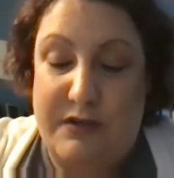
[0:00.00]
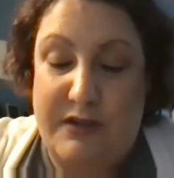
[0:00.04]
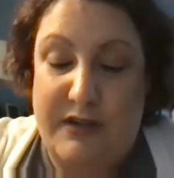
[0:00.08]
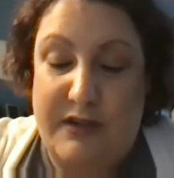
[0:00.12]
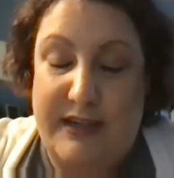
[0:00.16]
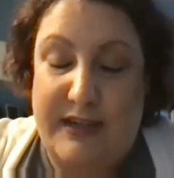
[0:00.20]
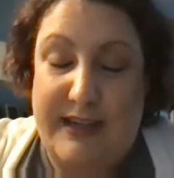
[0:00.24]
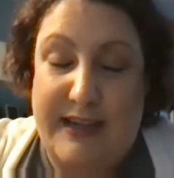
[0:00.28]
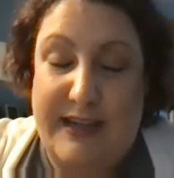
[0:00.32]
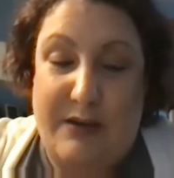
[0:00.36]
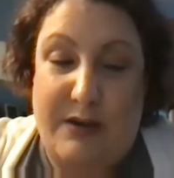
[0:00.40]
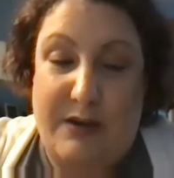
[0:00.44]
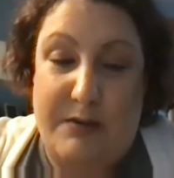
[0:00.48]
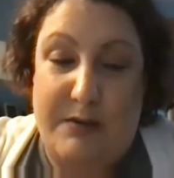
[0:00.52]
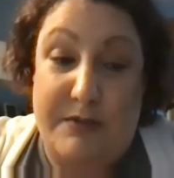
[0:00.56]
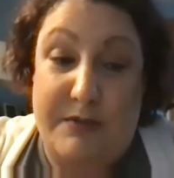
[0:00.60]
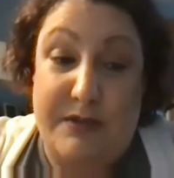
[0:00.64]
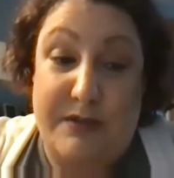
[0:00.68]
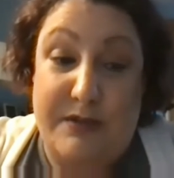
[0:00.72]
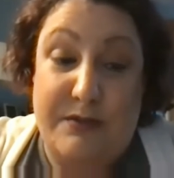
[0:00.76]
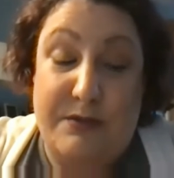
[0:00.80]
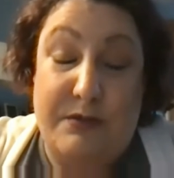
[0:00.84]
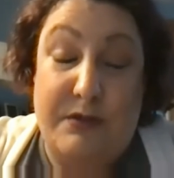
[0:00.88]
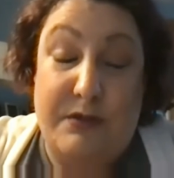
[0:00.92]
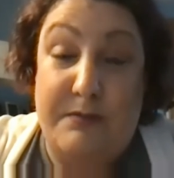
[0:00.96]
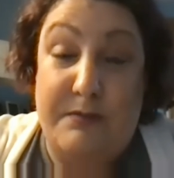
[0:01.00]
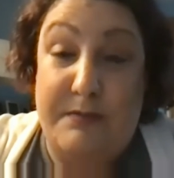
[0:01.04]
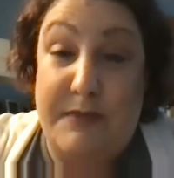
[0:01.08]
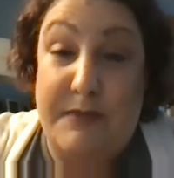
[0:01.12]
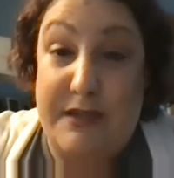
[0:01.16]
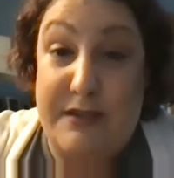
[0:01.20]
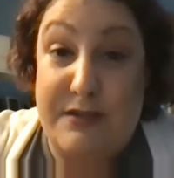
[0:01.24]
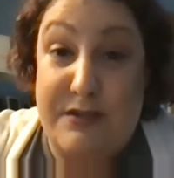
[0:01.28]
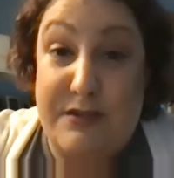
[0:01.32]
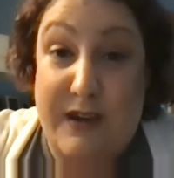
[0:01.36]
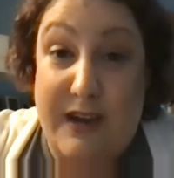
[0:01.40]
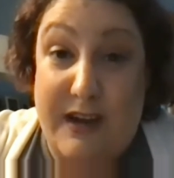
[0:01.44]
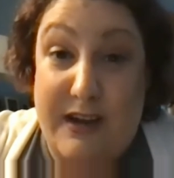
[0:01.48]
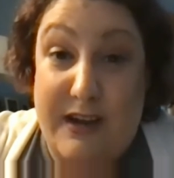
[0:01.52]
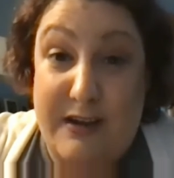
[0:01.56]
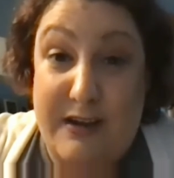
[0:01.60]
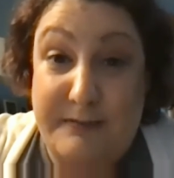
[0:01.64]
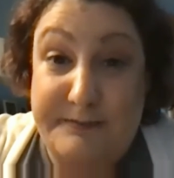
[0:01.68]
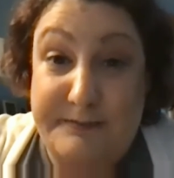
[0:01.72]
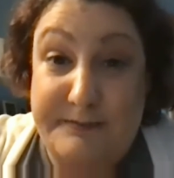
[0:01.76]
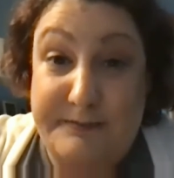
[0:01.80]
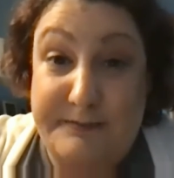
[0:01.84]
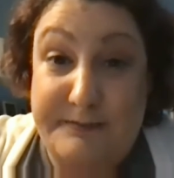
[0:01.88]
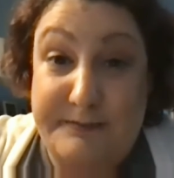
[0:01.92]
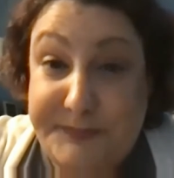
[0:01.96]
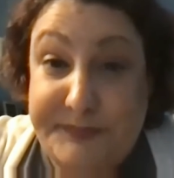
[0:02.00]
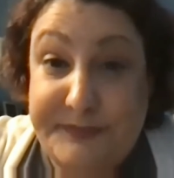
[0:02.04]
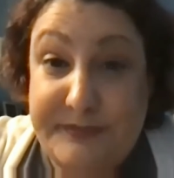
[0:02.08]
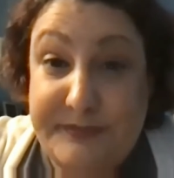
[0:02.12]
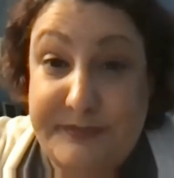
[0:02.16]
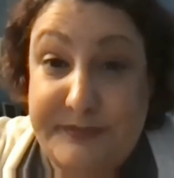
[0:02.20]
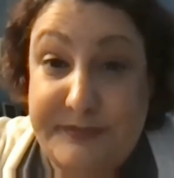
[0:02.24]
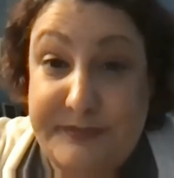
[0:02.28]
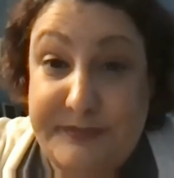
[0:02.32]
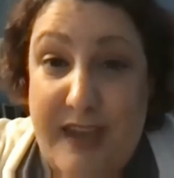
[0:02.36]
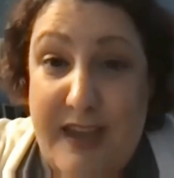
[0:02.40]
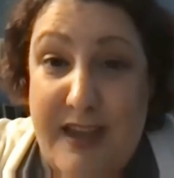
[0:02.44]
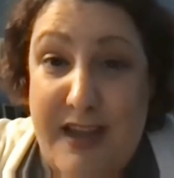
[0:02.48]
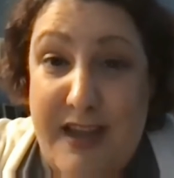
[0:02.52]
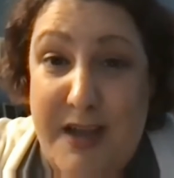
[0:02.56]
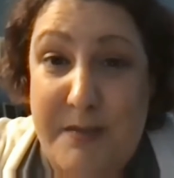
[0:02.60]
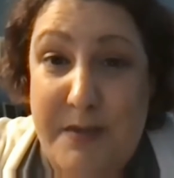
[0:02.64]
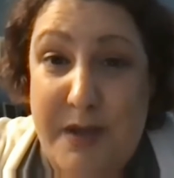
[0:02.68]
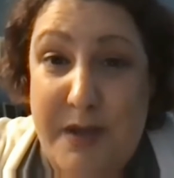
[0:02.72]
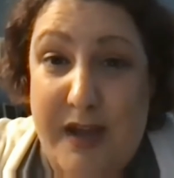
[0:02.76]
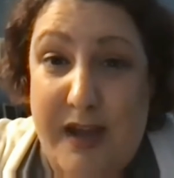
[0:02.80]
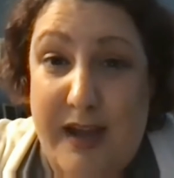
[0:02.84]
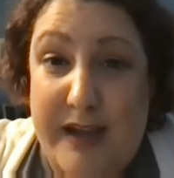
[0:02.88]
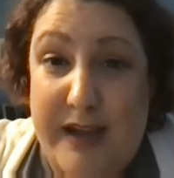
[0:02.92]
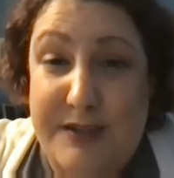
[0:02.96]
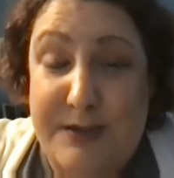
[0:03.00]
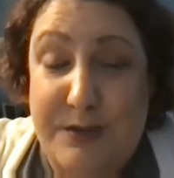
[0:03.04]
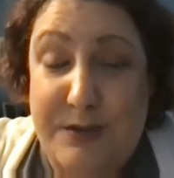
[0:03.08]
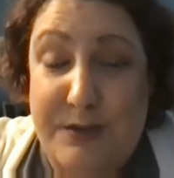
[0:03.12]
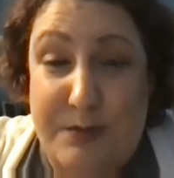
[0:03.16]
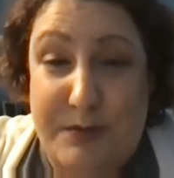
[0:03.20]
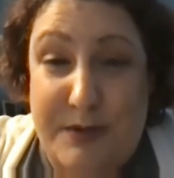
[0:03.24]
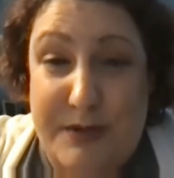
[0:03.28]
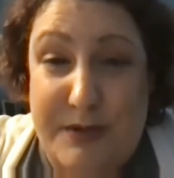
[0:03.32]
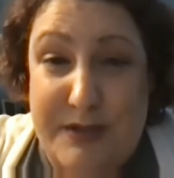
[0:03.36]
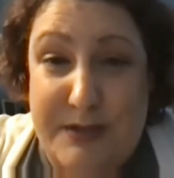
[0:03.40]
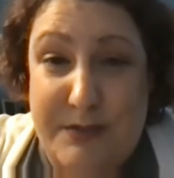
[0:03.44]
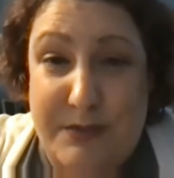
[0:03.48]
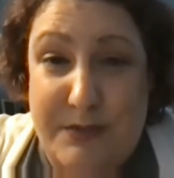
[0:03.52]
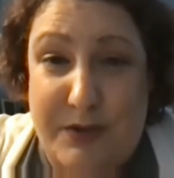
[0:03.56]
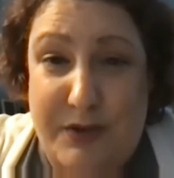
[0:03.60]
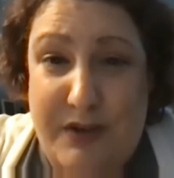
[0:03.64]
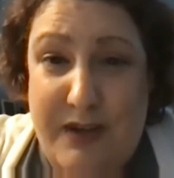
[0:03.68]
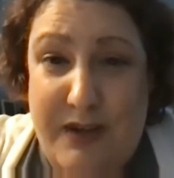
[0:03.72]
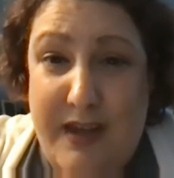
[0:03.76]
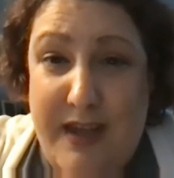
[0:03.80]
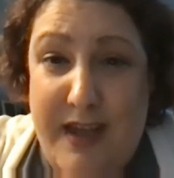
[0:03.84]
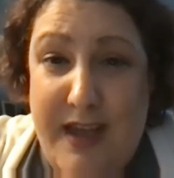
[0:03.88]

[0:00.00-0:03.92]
and now I'm a school administrator. I'm a high school principal.